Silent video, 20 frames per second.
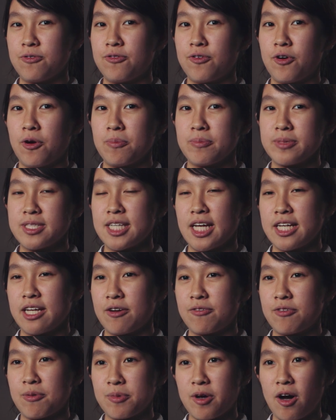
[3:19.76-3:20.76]
from
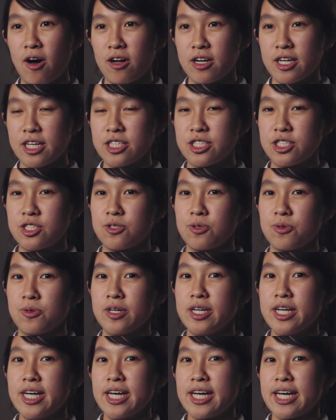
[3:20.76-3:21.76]
studying from college
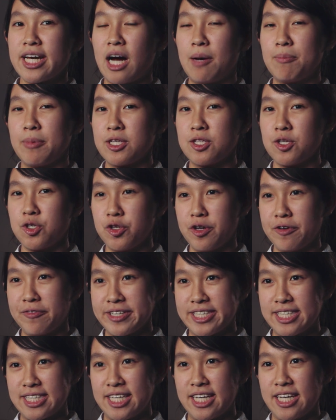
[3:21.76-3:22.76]
to coming to
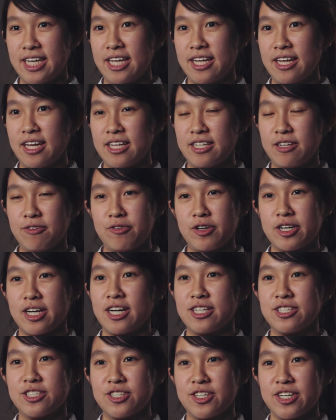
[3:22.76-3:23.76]
university in a different
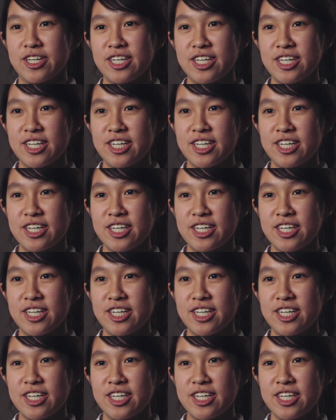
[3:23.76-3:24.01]
country.